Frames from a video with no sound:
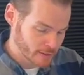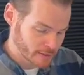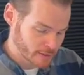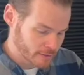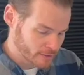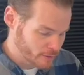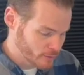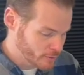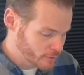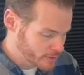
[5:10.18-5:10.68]

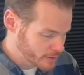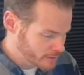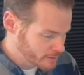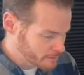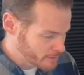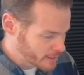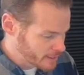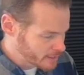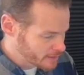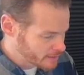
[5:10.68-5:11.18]
You can
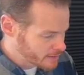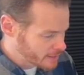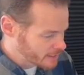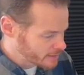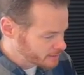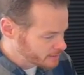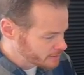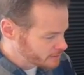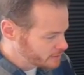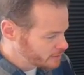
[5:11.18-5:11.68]
make that
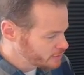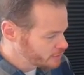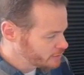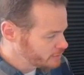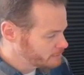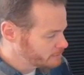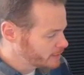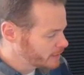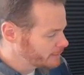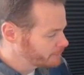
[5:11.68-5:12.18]
decision,
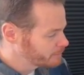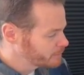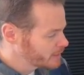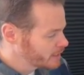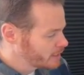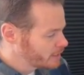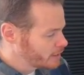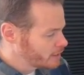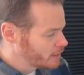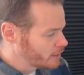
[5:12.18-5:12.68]
but
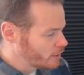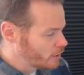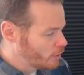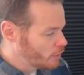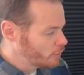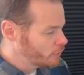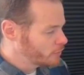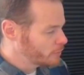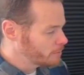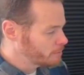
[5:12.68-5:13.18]

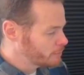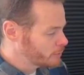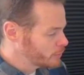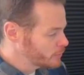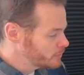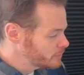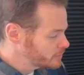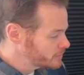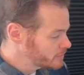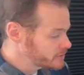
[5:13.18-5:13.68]
all their
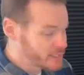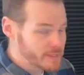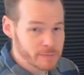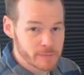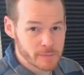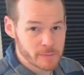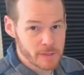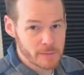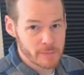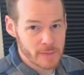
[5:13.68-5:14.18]
boots seem to
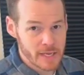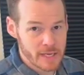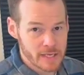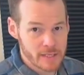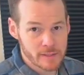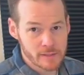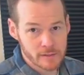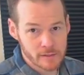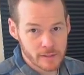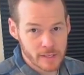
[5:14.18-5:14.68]
be
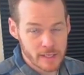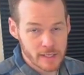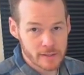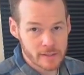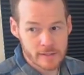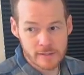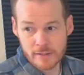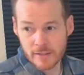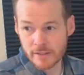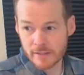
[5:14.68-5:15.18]
made like
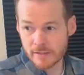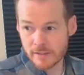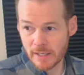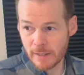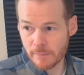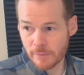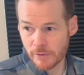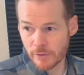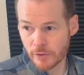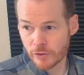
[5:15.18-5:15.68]
this,
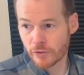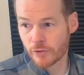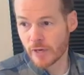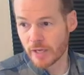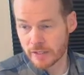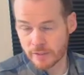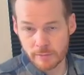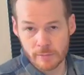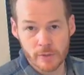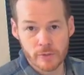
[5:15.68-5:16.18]
except their
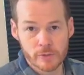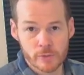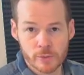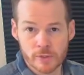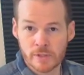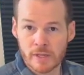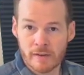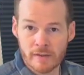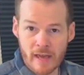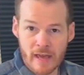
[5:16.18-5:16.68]
dress boots, which
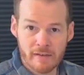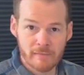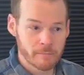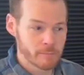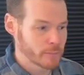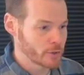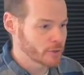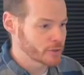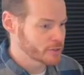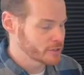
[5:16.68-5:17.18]
I have
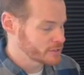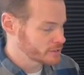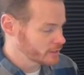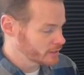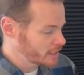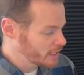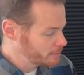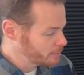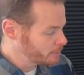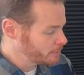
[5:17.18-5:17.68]
purchased a
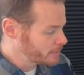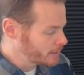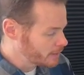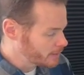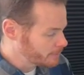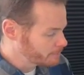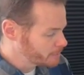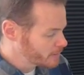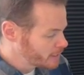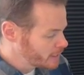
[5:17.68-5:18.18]
couple
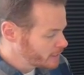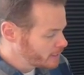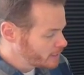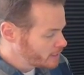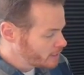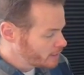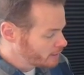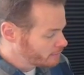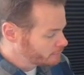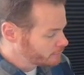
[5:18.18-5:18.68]
pair
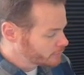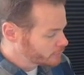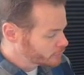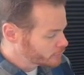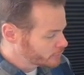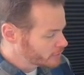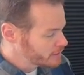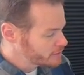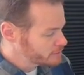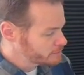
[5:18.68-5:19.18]
of their
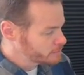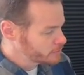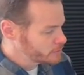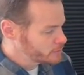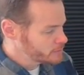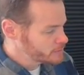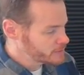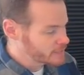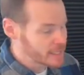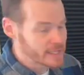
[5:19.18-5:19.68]
dress
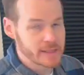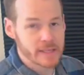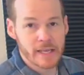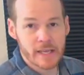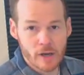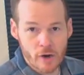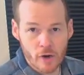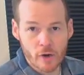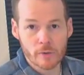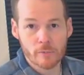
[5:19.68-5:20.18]
boots, and they
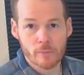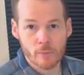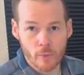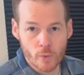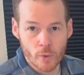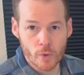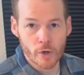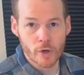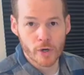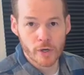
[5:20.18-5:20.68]
are
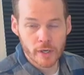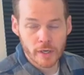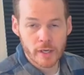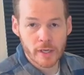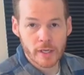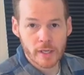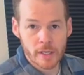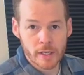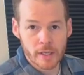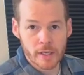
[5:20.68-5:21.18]
more
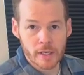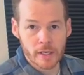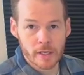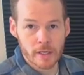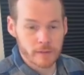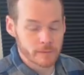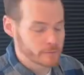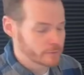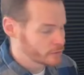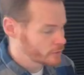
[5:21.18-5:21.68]

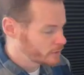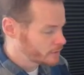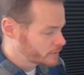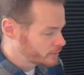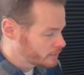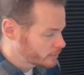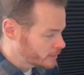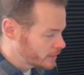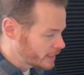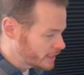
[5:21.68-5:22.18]

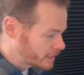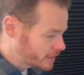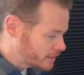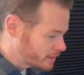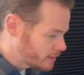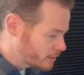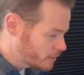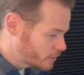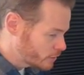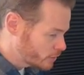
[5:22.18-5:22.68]
like
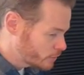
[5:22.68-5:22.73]
the